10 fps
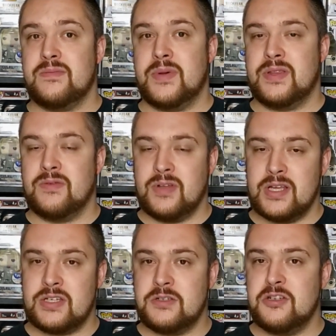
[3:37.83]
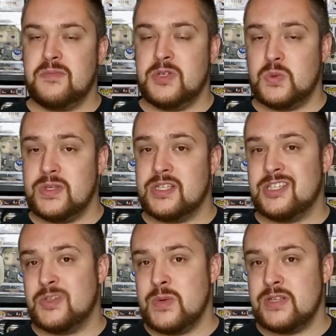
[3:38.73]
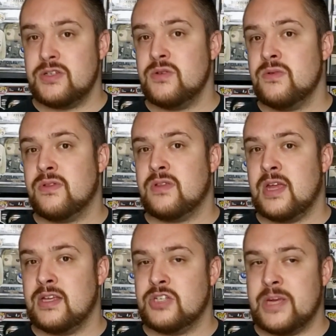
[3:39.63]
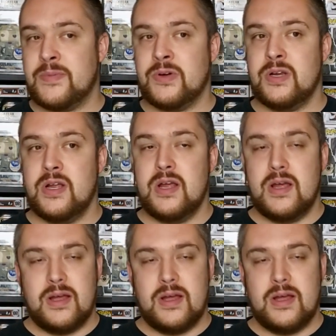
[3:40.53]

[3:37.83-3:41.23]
But the relationship between Sweet Tooth and Jepperd